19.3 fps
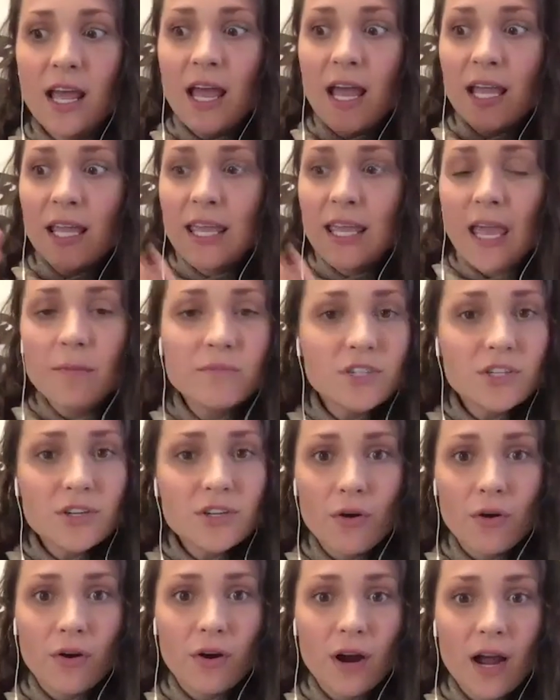Came to know
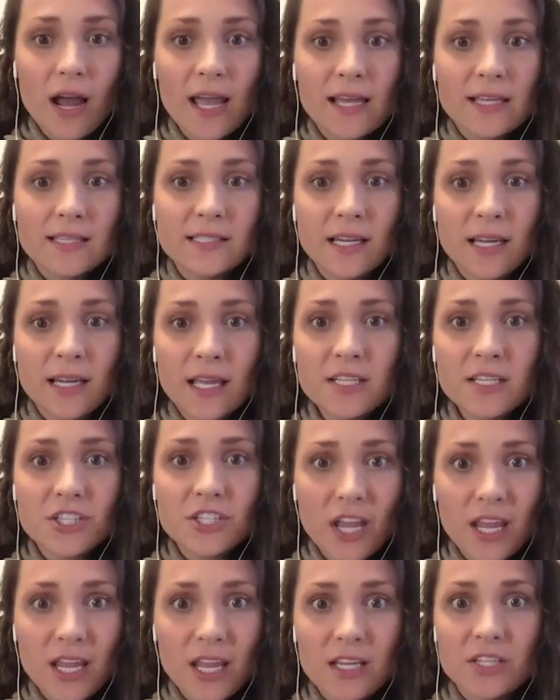Christ, and it
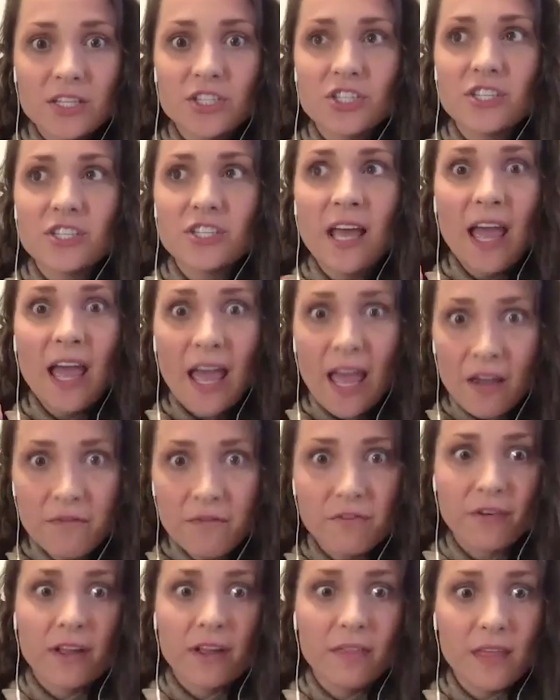changed
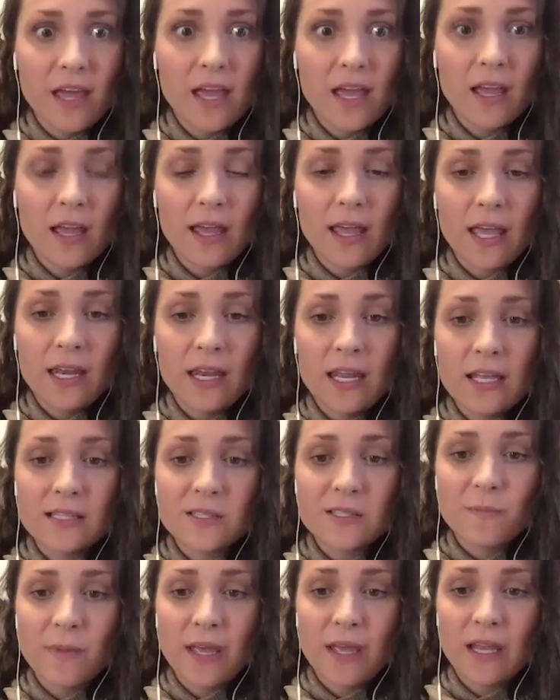everything. Mm-hmm. And it's
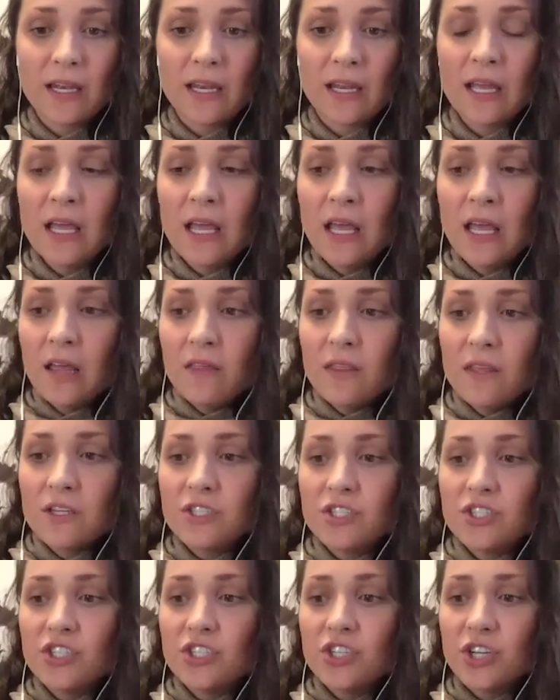been this
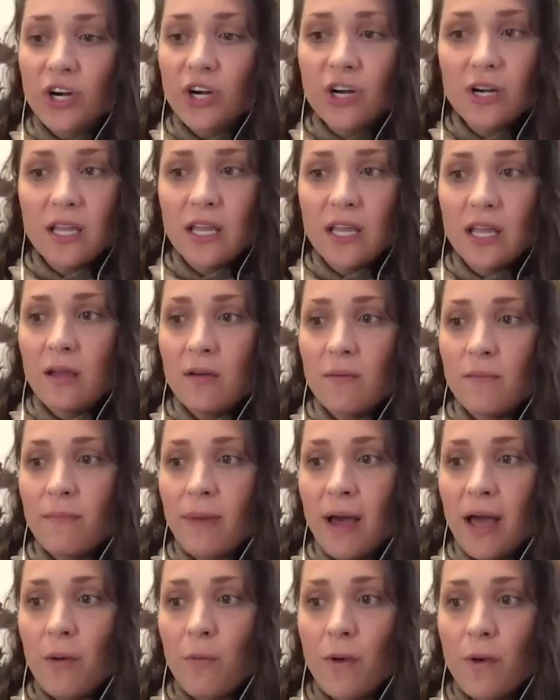journey by
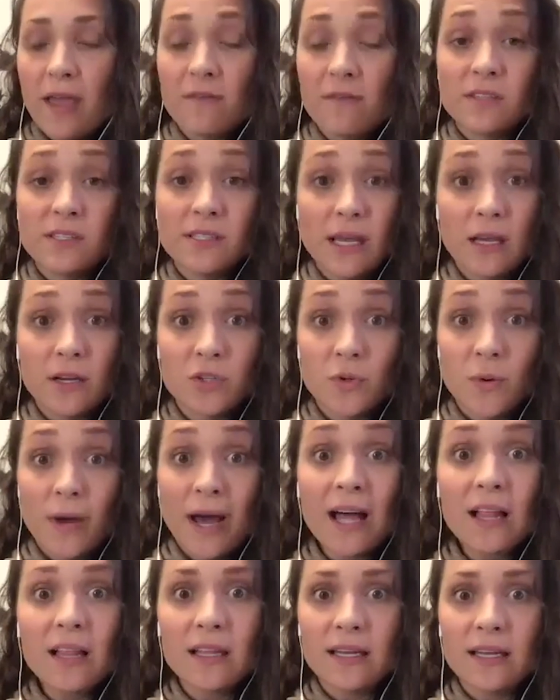way of
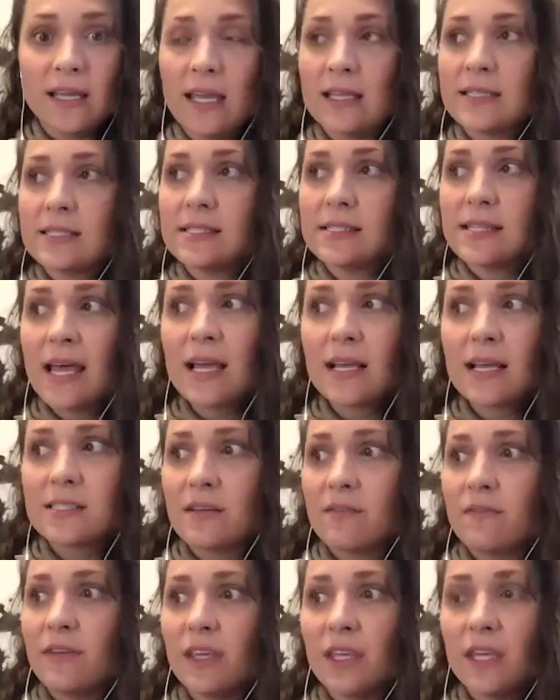sexuality and sex, of
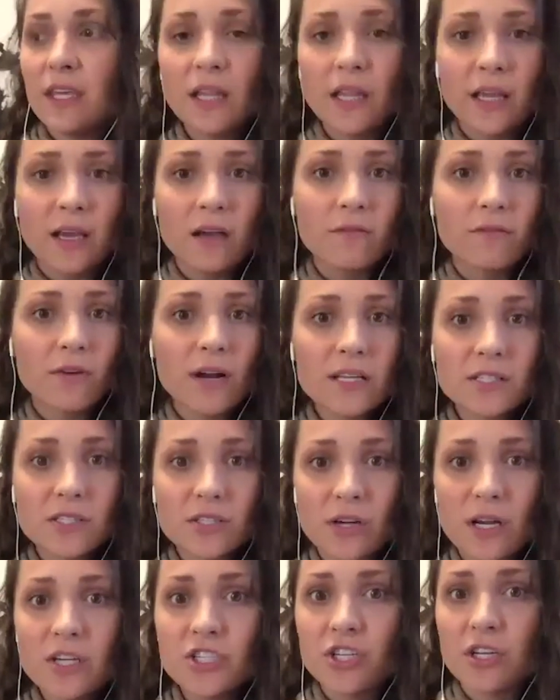healing, of
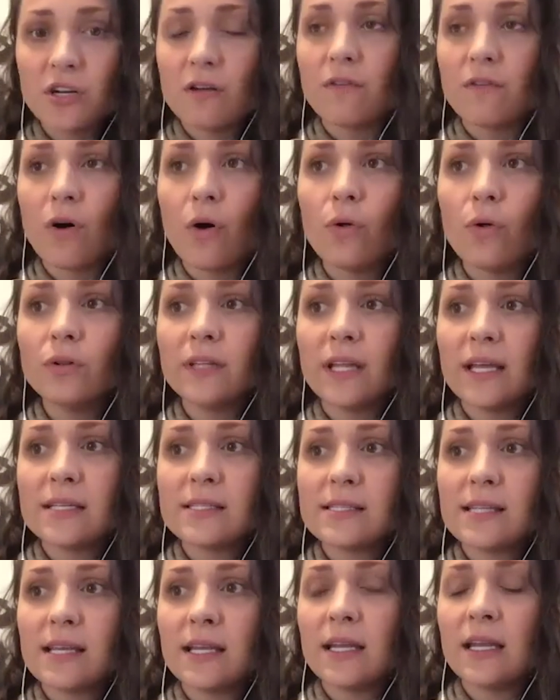restoration, of wholeness,
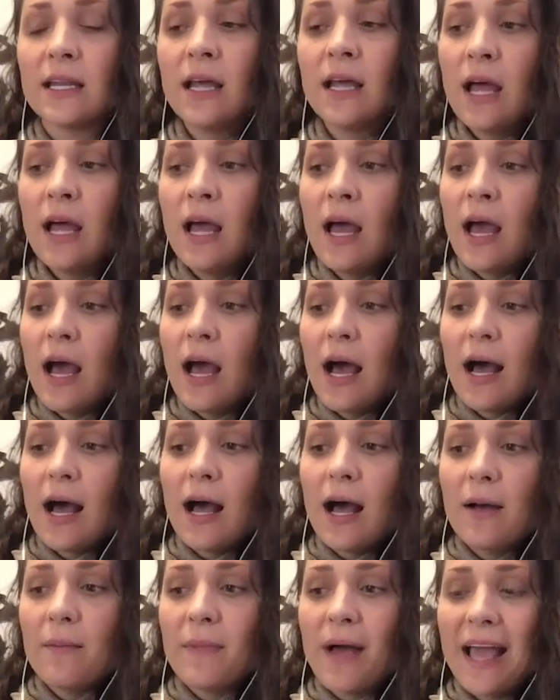and
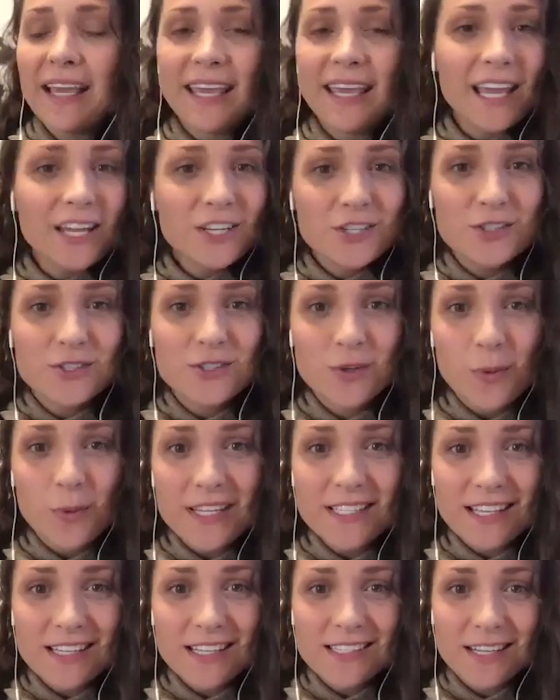um, I can't just squeeze
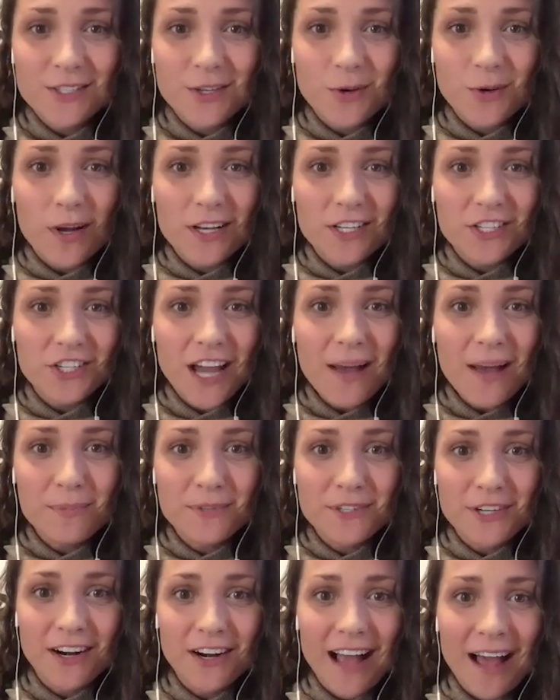this into one
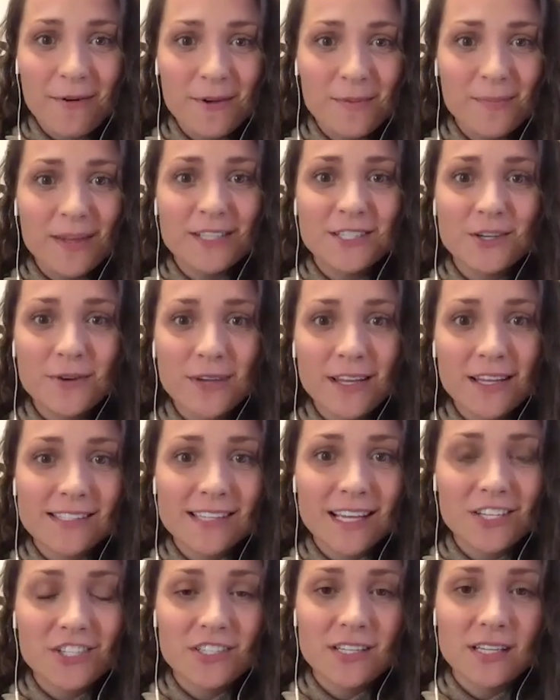chapter. I would be doing
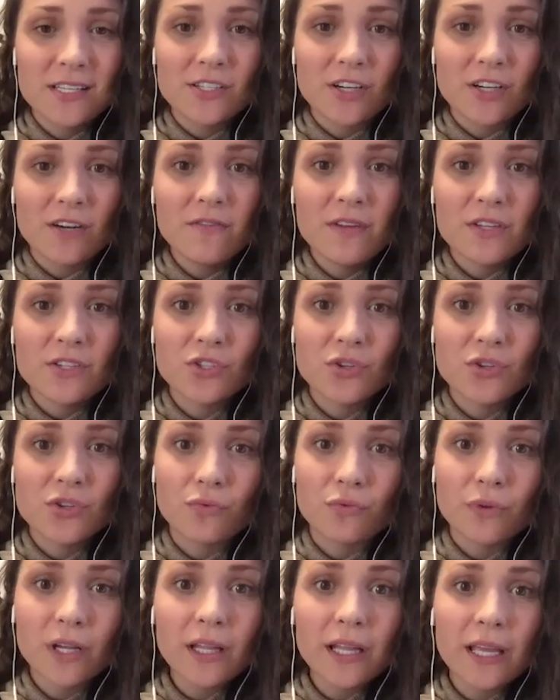such a disservice to
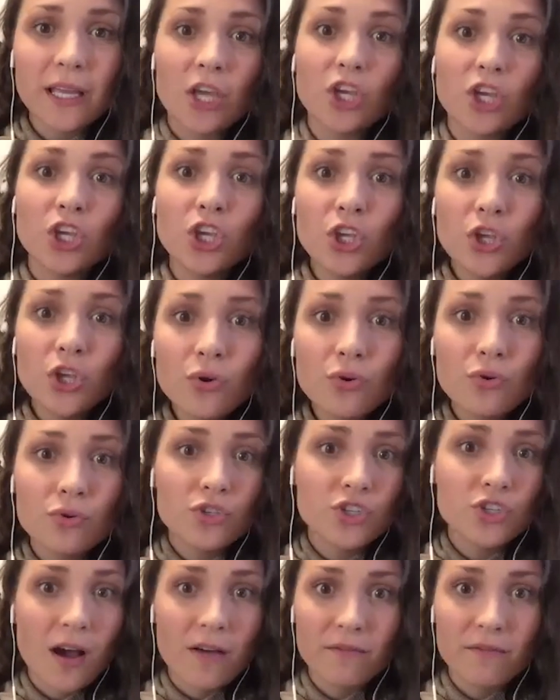really a huge
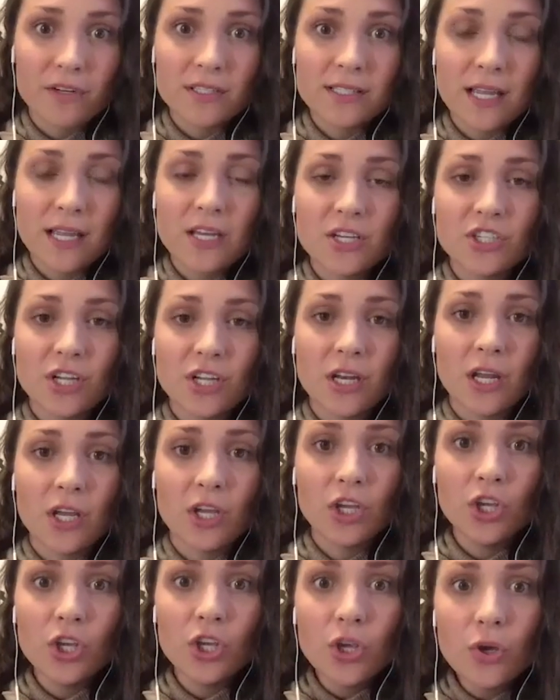conversation, a
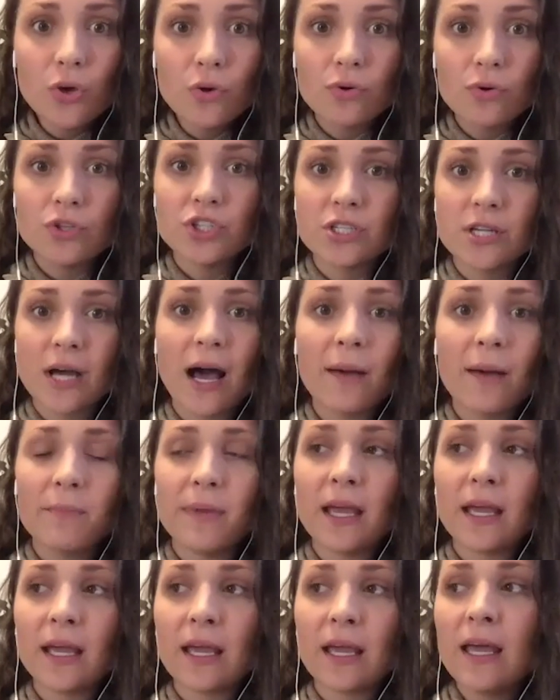huge
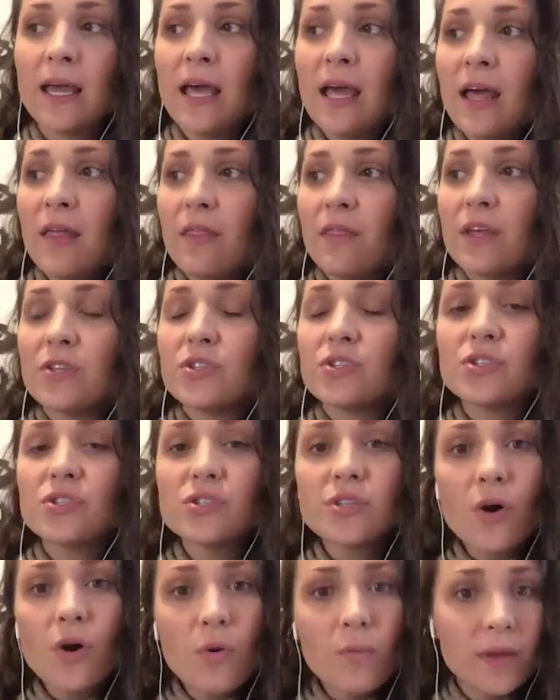topic mm-hmm. that
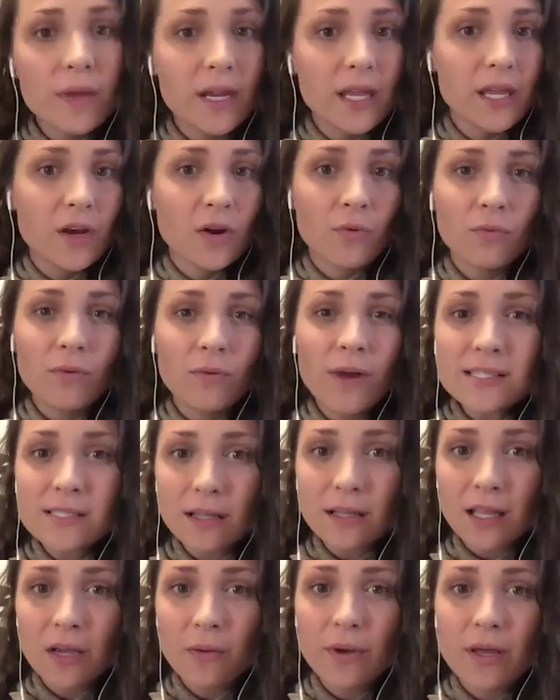so many are
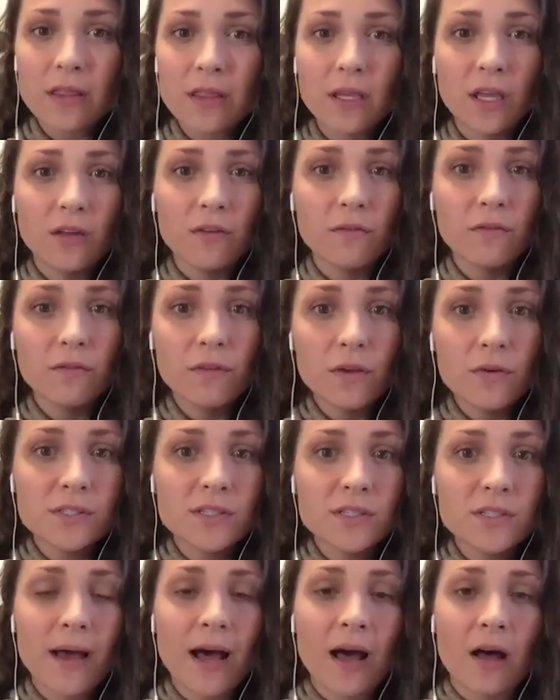wrestling with, confused
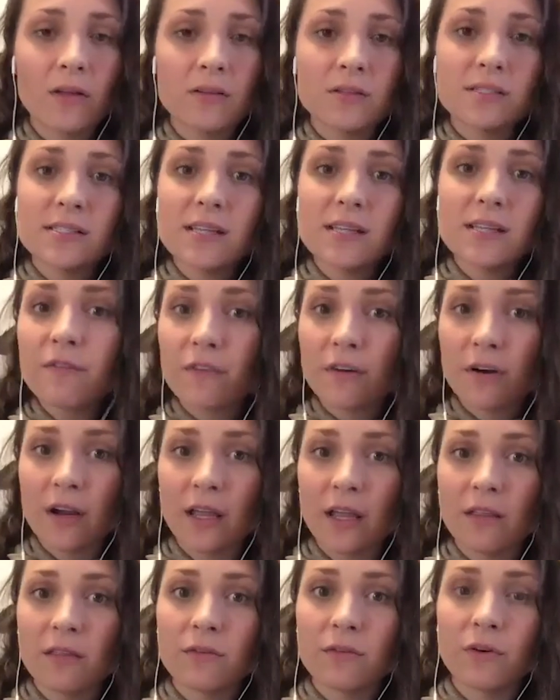about, suffering
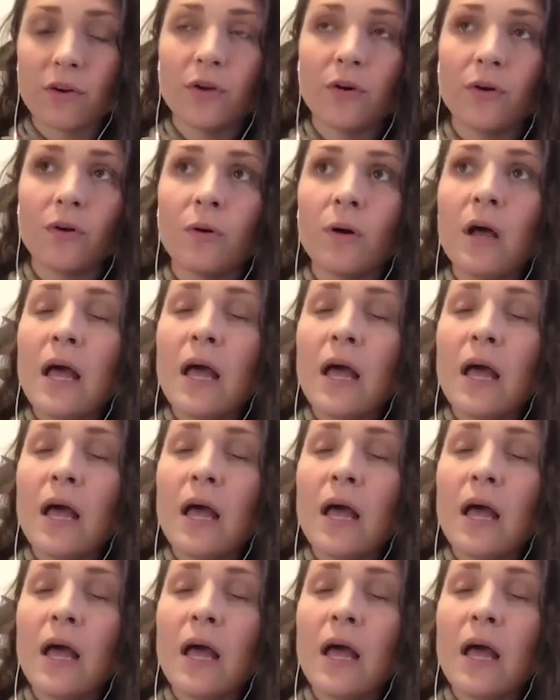through.